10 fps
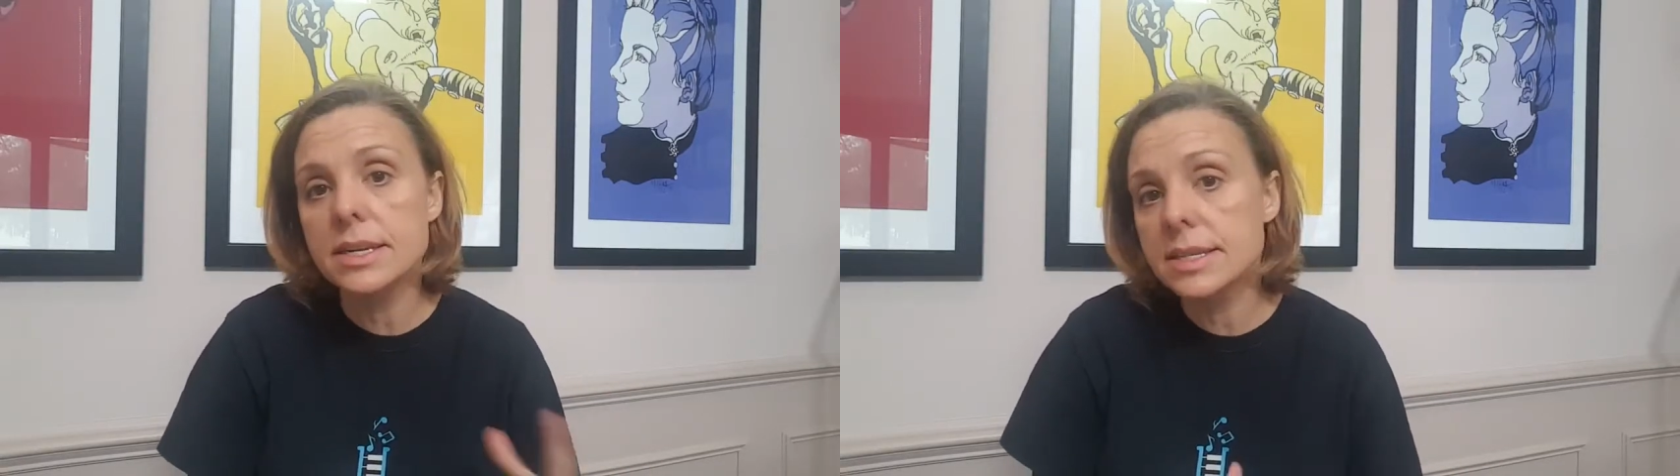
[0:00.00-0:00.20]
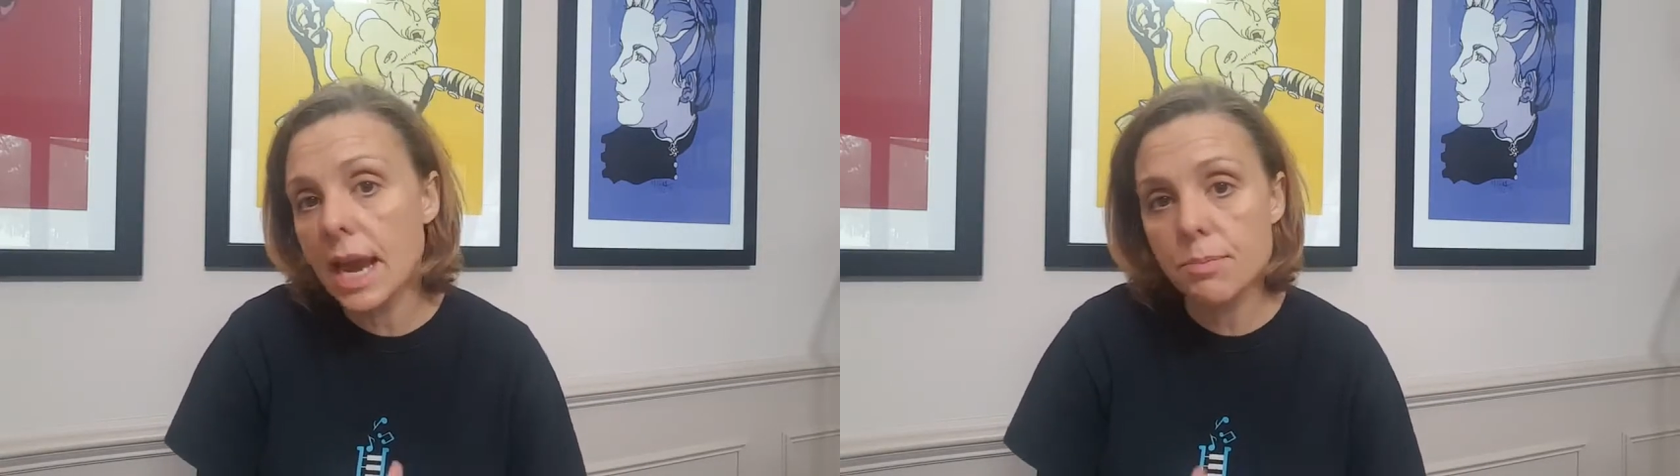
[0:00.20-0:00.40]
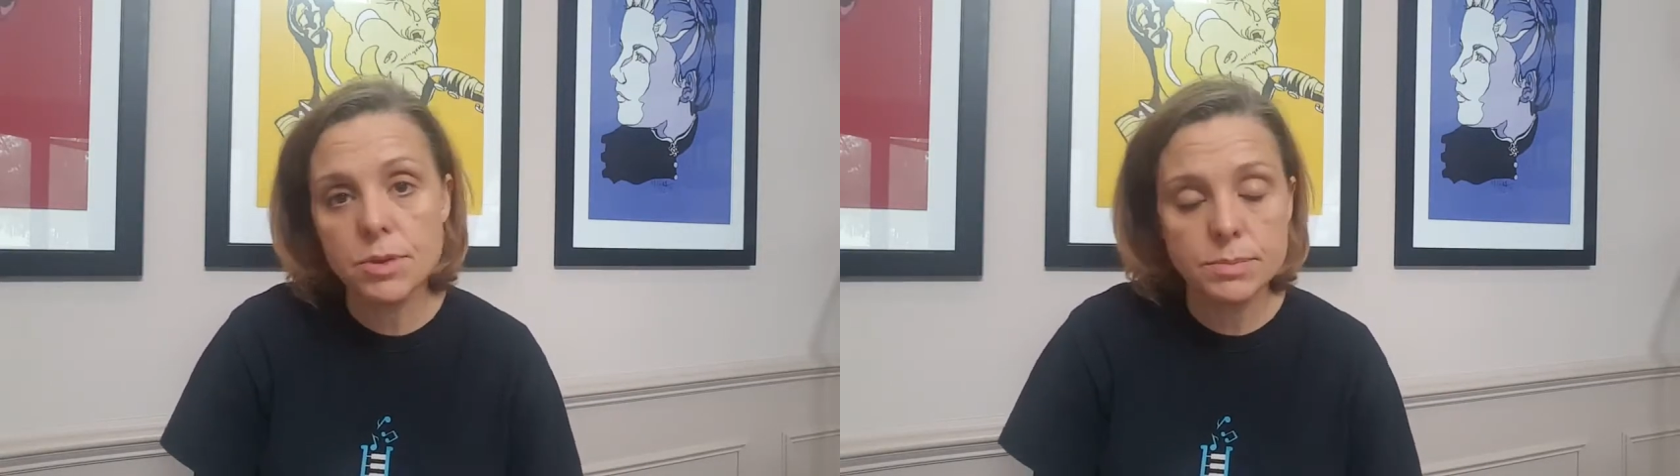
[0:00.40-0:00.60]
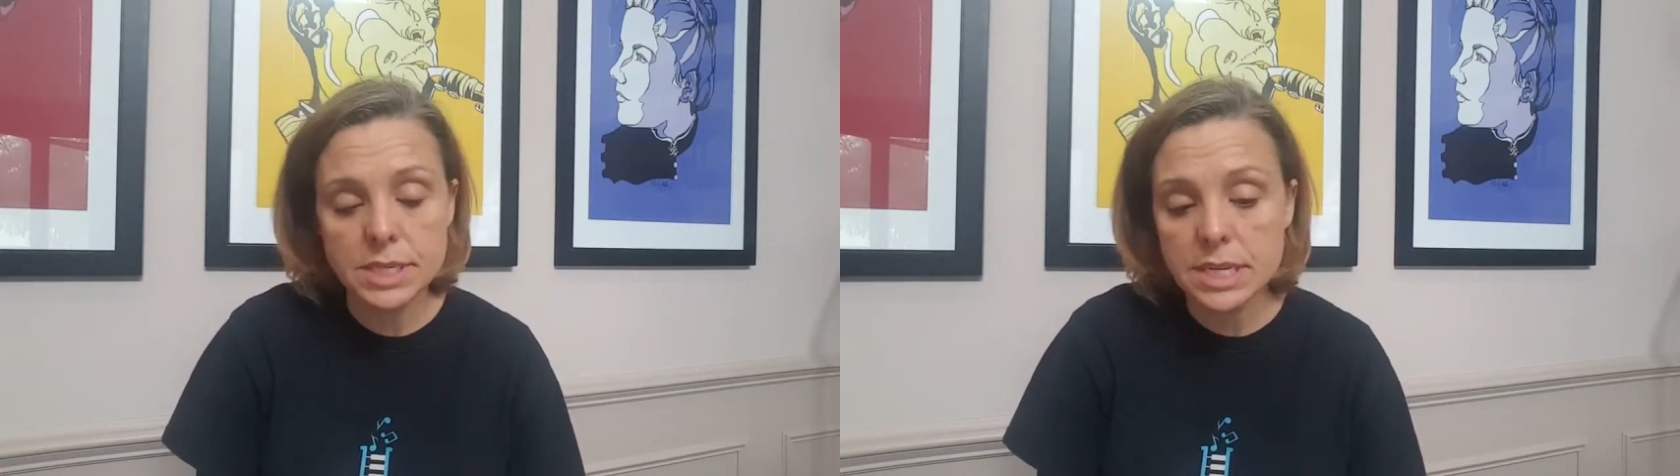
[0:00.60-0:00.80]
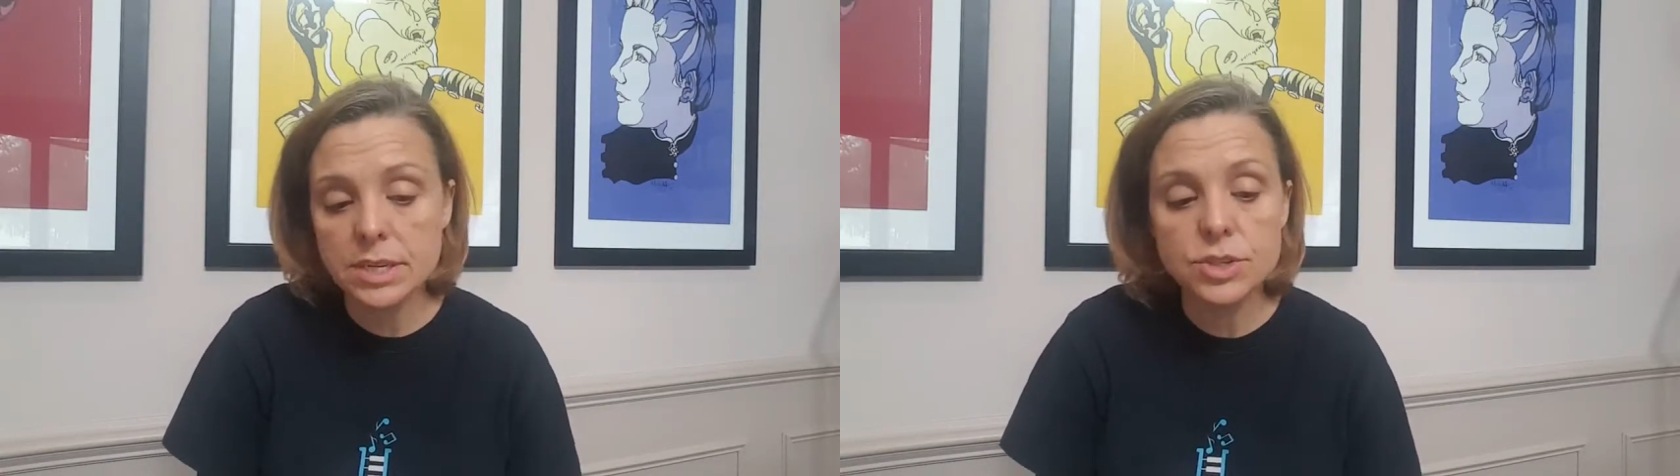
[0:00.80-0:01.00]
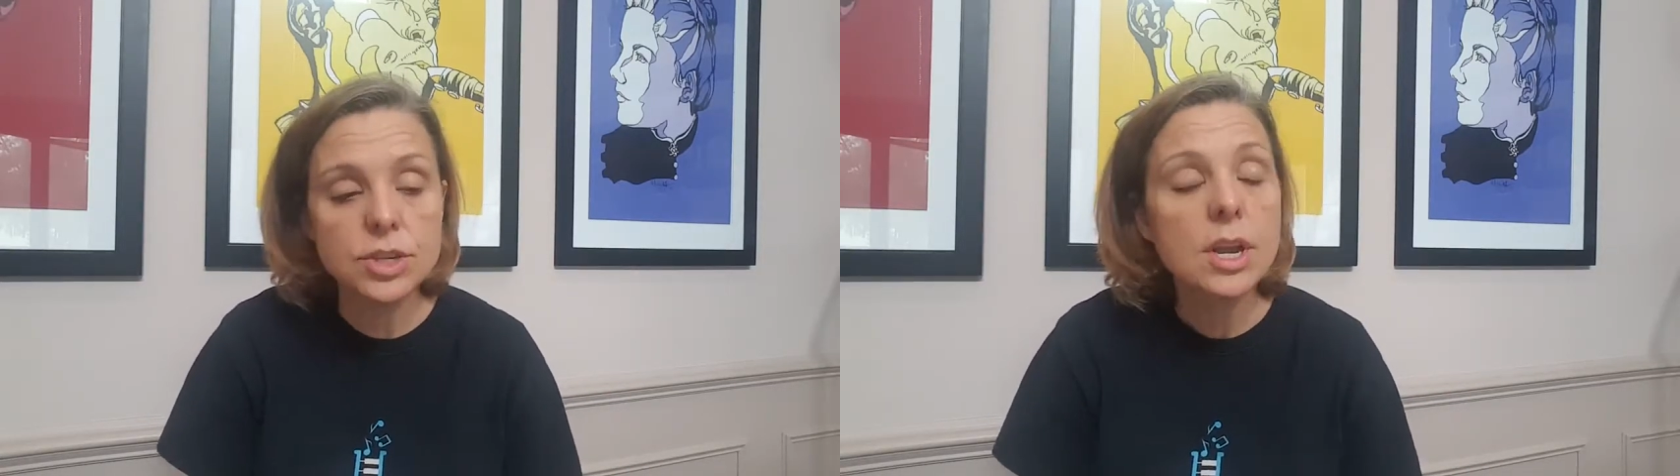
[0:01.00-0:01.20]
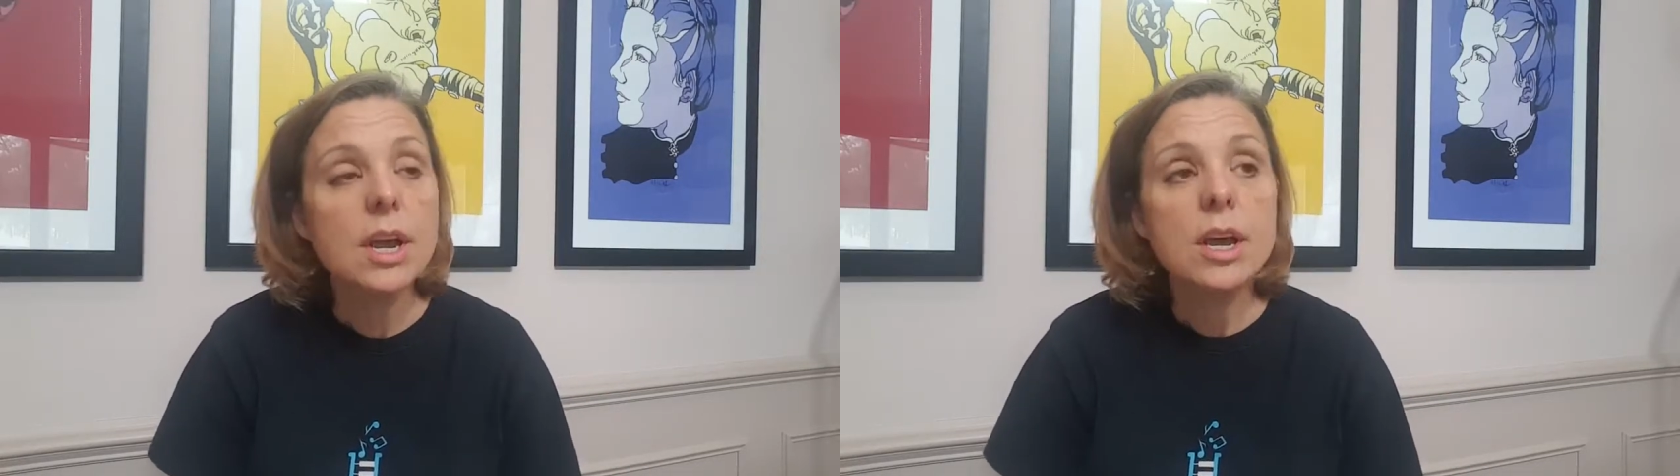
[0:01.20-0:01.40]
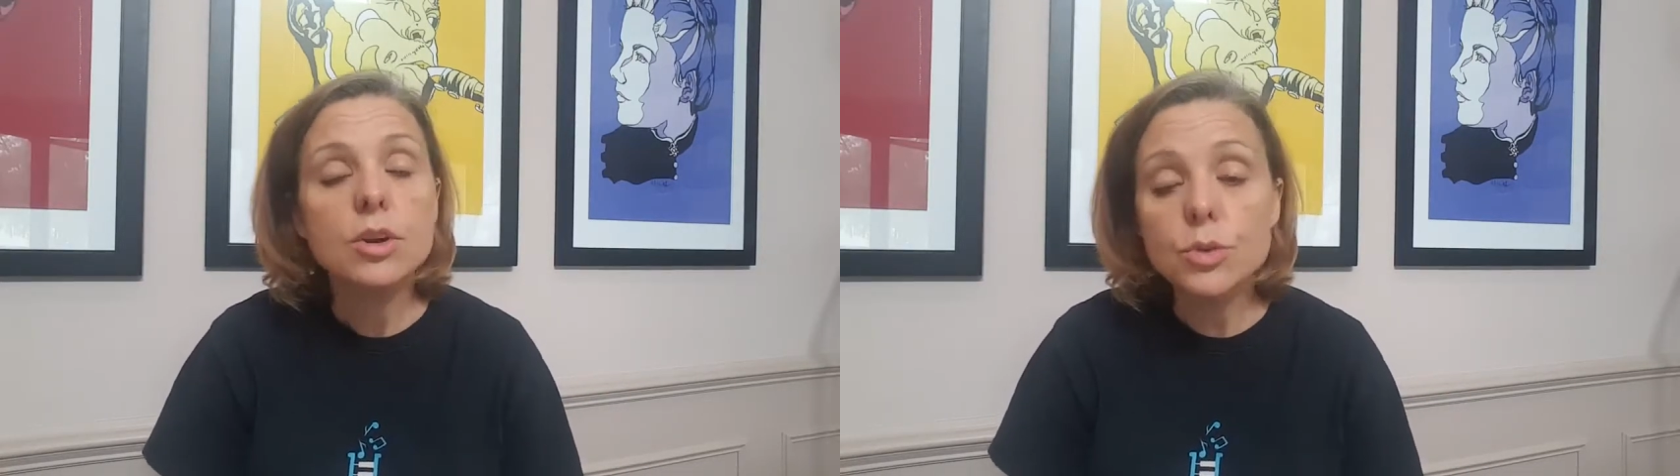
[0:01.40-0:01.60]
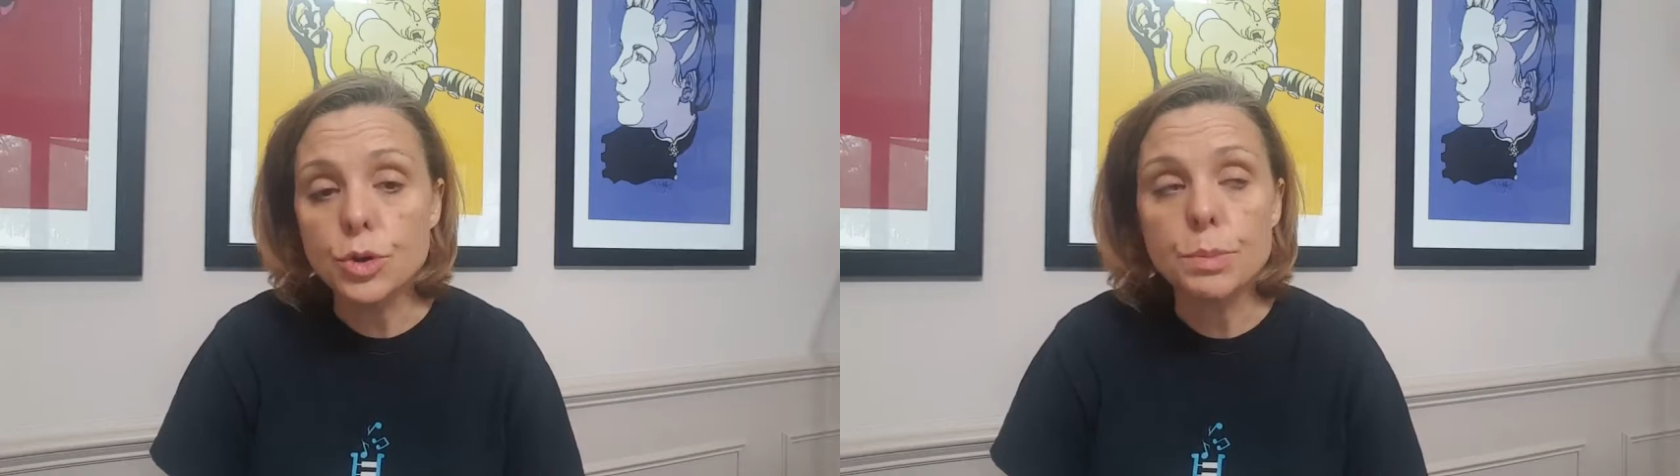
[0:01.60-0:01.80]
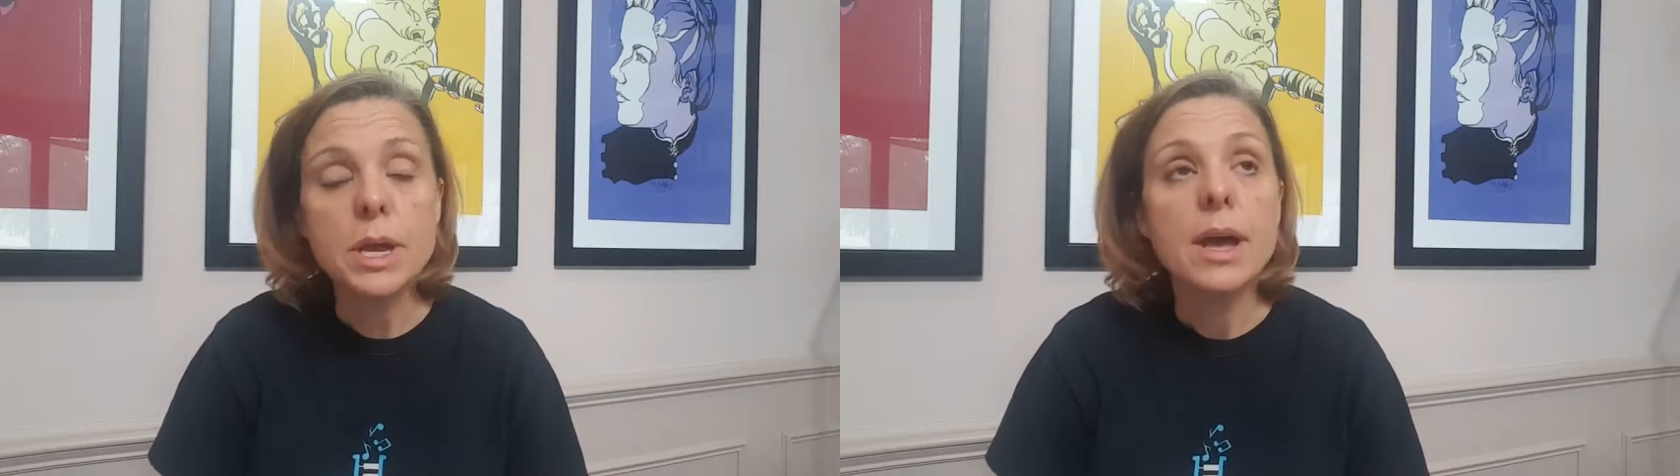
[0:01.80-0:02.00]
adapt them to each
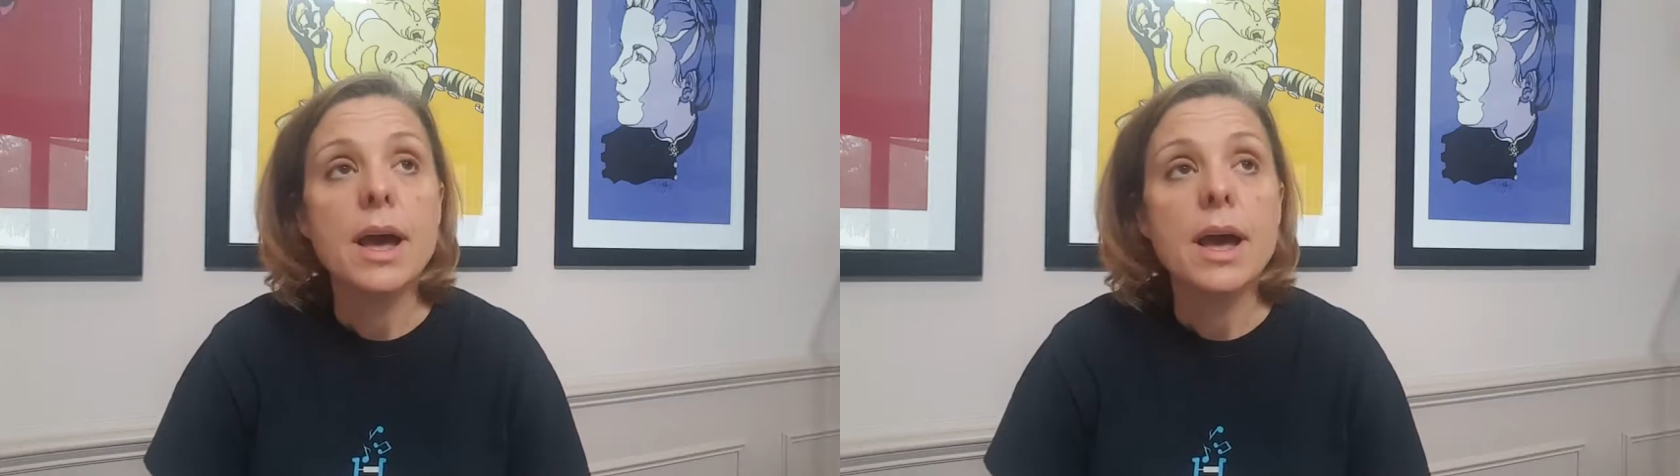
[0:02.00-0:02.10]
group.